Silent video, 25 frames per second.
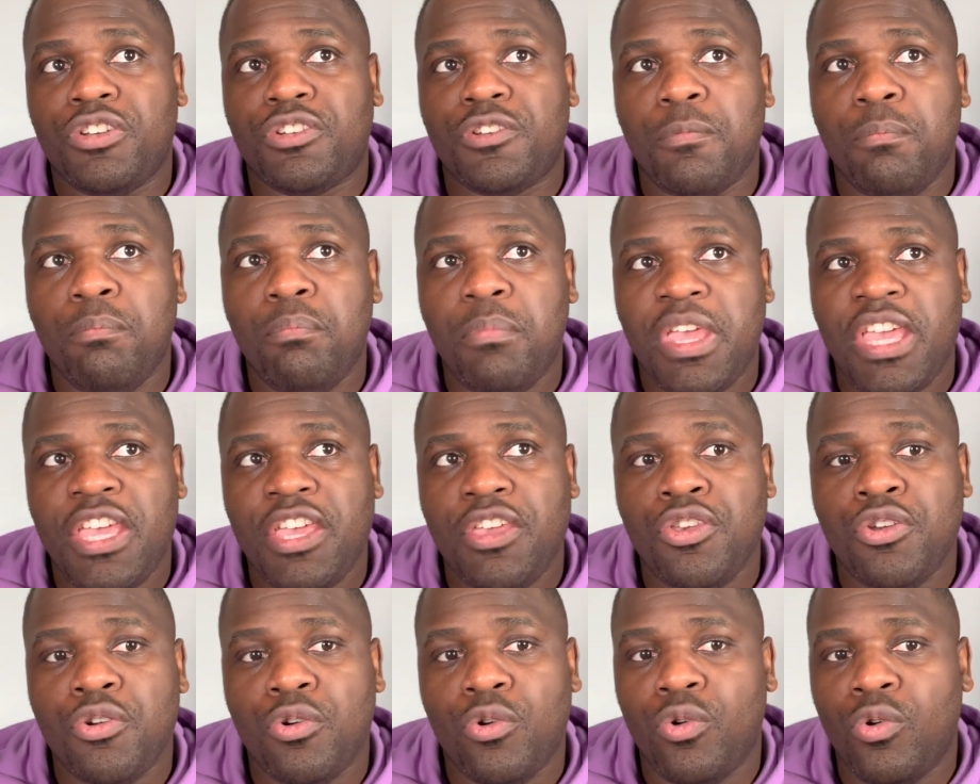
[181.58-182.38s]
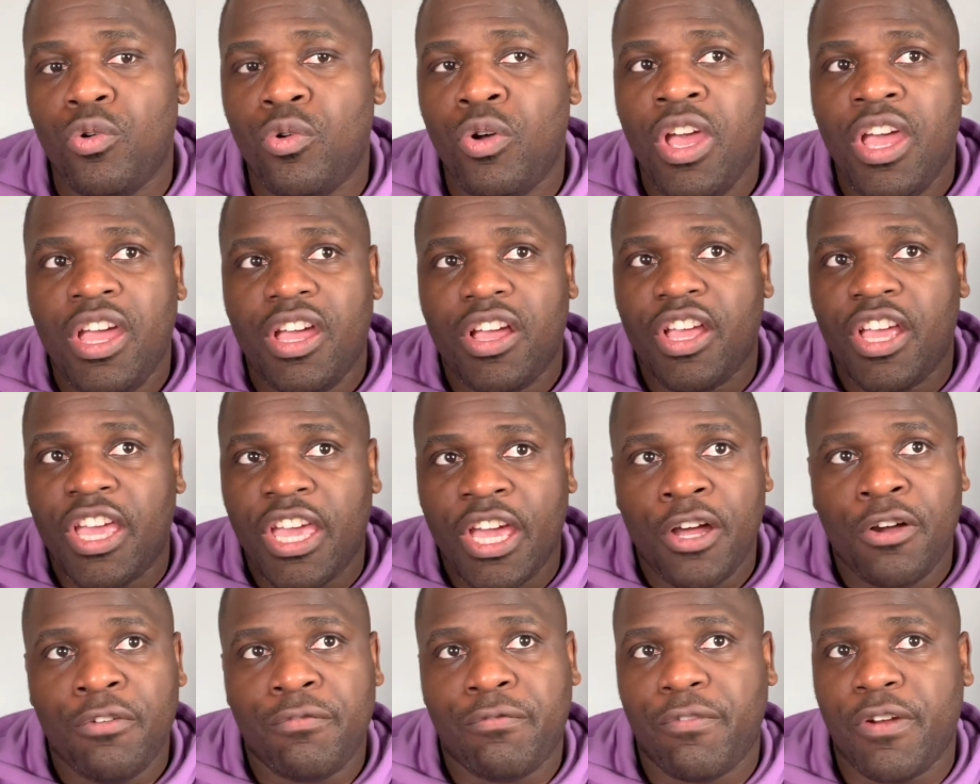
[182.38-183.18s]
to meet your
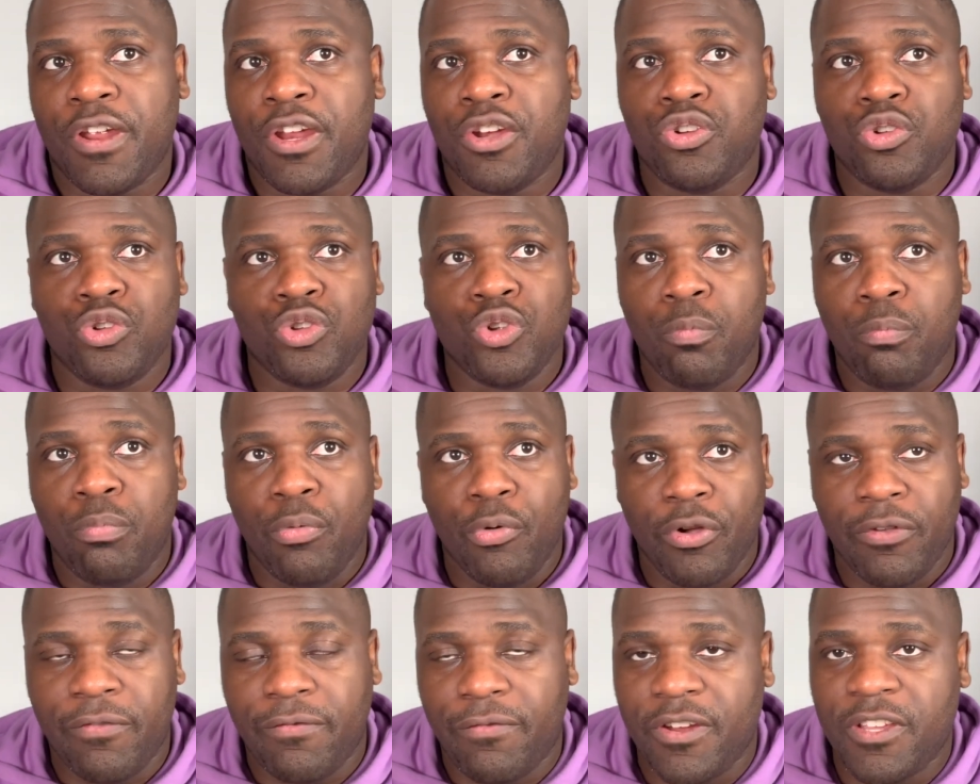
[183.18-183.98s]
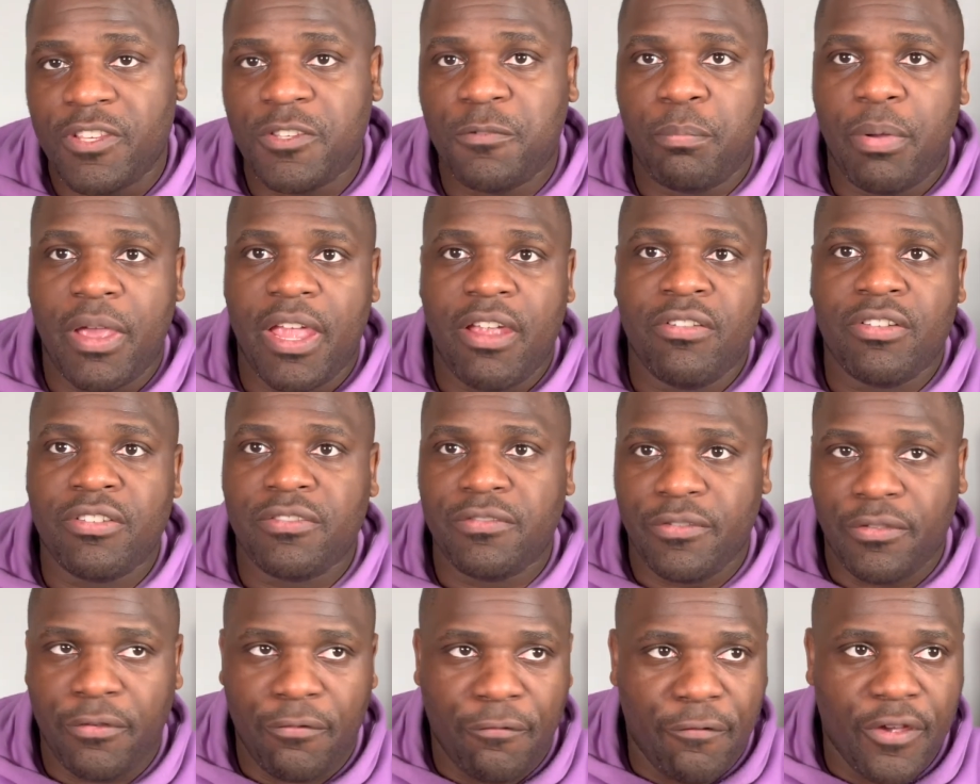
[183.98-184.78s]
girlfriend or your boyfriend's parents
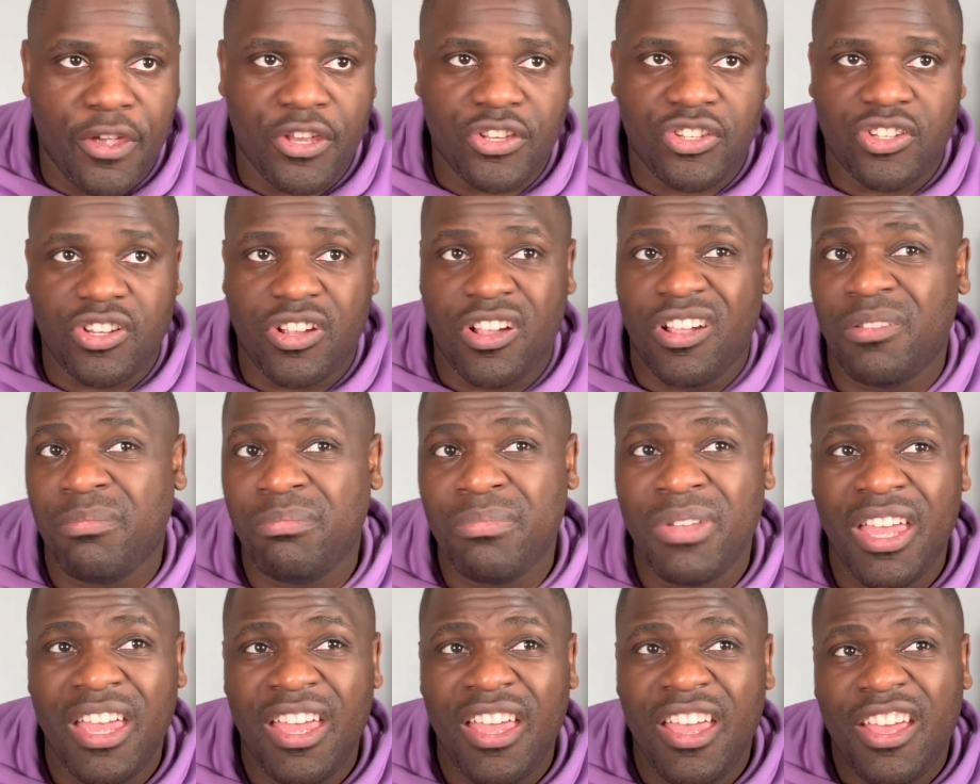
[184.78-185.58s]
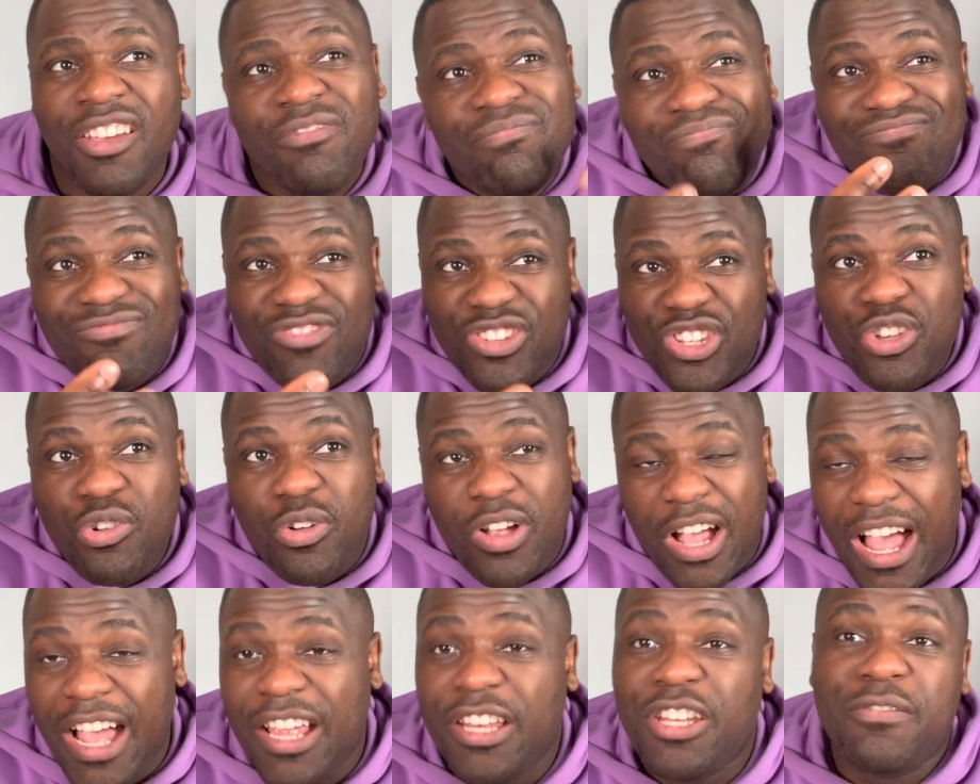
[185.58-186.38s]
for the first time, you
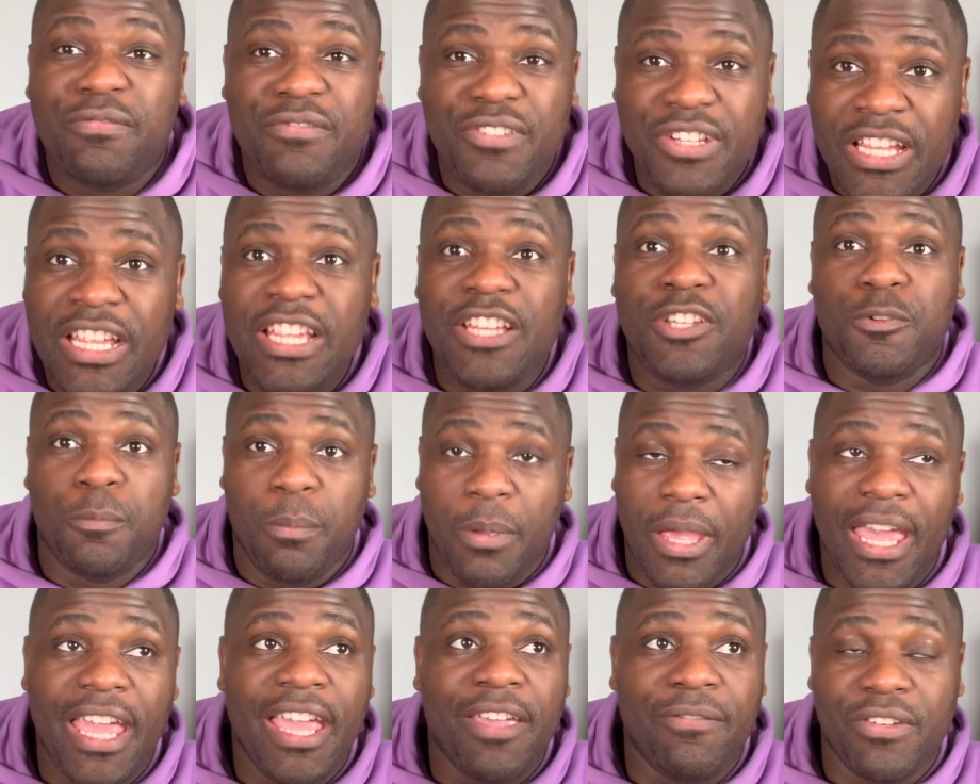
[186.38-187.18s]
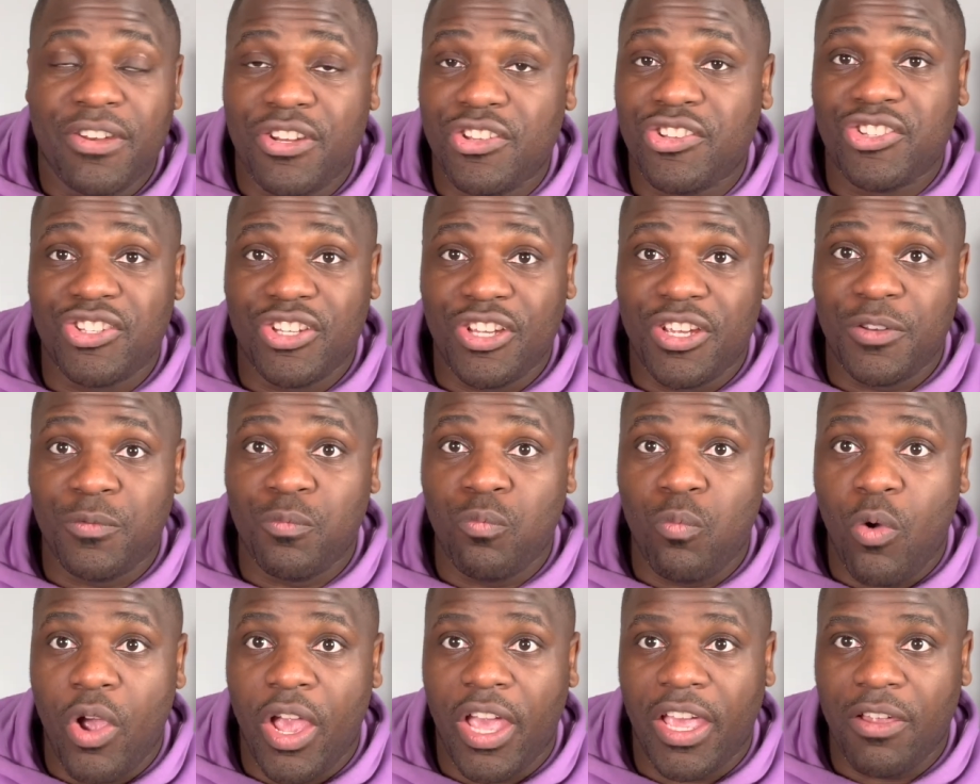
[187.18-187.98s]
kind of need to behave in a
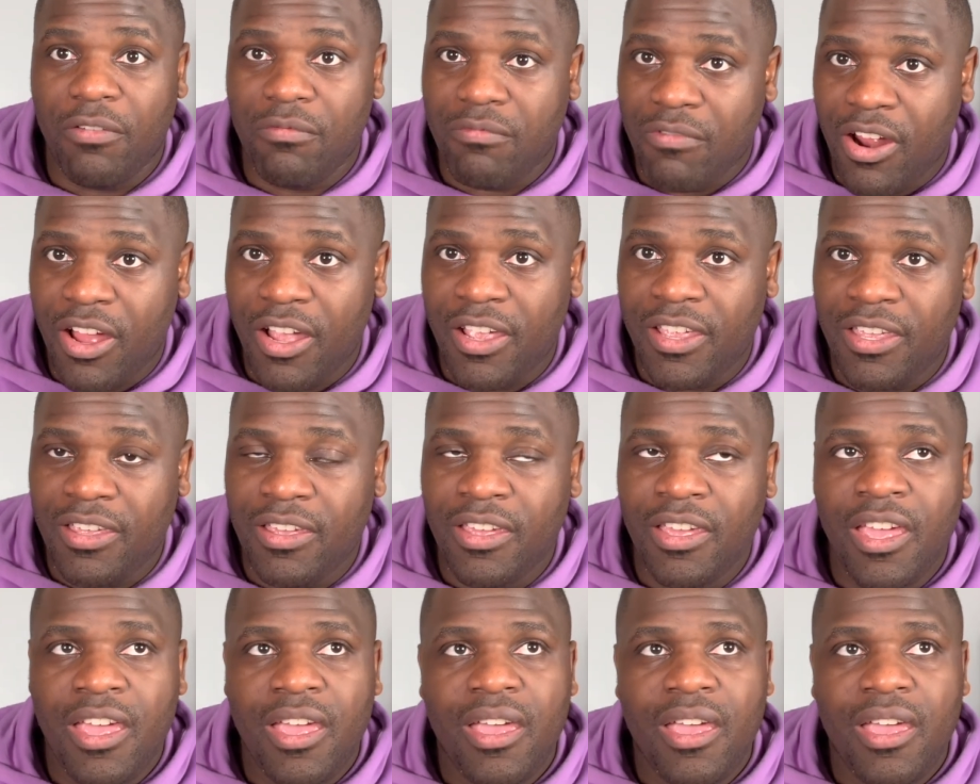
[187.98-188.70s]
certain way, right?